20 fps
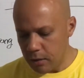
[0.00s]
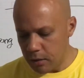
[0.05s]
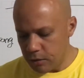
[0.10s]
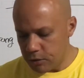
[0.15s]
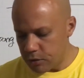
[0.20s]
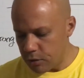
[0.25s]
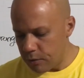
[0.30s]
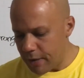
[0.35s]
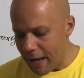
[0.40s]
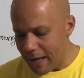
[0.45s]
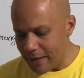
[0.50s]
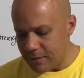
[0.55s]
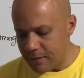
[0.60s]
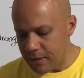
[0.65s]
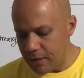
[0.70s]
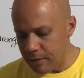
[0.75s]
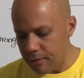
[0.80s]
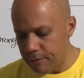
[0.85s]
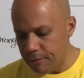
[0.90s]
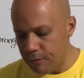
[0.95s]
So that's
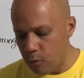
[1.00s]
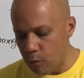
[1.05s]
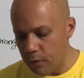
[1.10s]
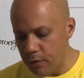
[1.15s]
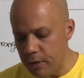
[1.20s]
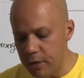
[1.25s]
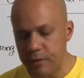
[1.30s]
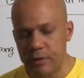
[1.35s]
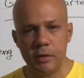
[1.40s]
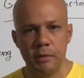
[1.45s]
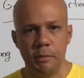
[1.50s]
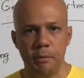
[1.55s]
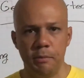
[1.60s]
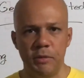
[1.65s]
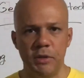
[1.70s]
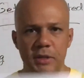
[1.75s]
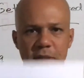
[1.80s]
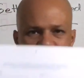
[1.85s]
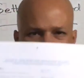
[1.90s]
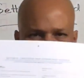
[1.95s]
it for this
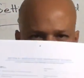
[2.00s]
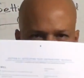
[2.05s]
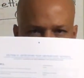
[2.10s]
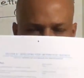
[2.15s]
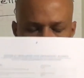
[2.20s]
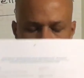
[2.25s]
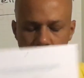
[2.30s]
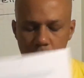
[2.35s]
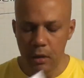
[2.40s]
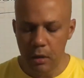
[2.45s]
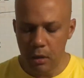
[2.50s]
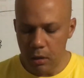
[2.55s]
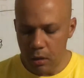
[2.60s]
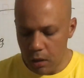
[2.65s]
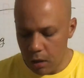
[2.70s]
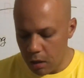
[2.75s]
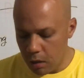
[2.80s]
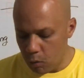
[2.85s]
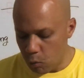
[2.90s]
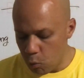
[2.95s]
section
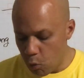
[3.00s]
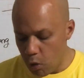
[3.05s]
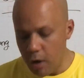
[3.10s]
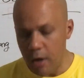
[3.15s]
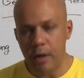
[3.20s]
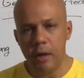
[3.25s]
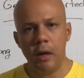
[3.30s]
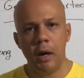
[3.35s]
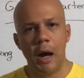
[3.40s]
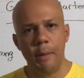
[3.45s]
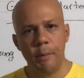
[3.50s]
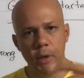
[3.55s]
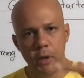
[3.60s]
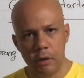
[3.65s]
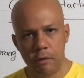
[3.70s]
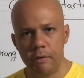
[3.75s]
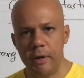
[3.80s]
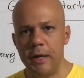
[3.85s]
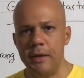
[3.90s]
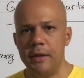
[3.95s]
1. I'm going
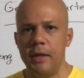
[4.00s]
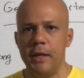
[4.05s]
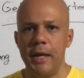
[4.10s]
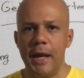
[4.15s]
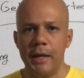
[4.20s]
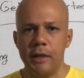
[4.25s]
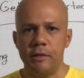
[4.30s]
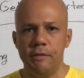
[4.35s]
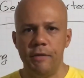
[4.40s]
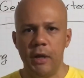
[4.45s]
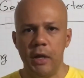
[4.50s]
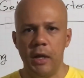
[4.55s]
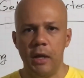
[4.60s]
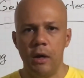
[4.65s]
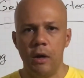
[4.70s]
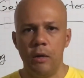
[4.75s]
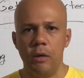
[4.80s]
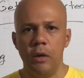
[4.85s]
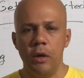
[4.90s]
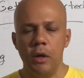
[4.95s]
to create the next
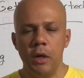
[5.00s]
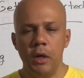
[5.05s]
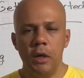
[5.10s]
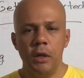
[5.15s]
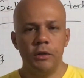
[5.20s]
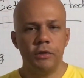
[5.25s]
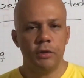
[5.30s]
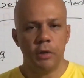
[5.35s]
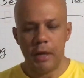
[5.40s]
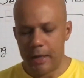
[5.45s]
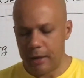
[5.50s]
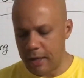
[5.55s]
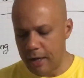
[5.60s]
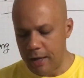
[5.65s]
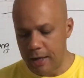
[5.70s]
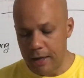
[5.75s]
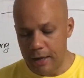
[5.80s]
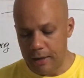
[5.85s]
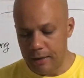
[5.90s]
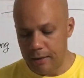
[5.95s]
video so
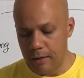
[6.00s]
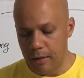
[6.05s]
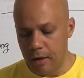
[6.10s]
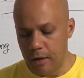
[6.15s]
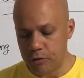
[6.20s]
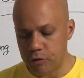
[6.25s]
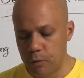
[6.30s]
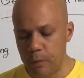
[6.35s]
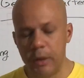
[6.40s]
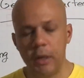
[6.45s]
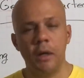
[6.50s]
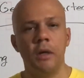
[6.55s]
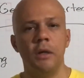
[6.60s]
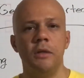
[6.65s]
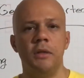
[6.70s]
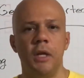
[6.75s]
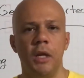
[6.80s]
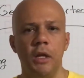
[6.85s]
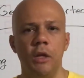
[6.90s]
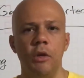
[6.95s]
we can
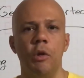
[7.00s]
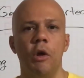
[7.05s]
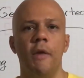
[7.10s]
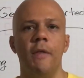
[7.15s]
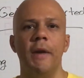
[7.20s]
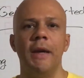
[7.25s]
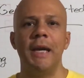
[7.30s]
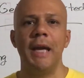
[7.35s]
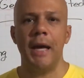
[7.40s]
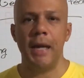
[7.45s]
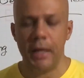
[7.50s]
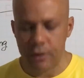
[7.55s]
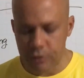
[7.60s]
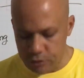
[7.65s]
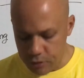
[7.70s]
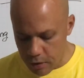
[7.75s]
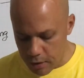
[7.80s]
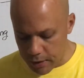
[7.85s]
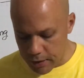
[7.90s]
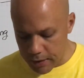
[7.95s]
continue on the getting
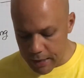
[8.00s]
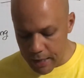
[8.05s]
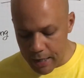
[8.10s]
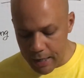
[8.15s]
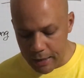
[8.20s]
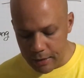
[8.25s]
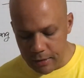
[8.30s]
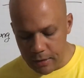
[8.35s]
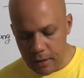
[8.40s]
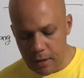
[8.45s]
started guide.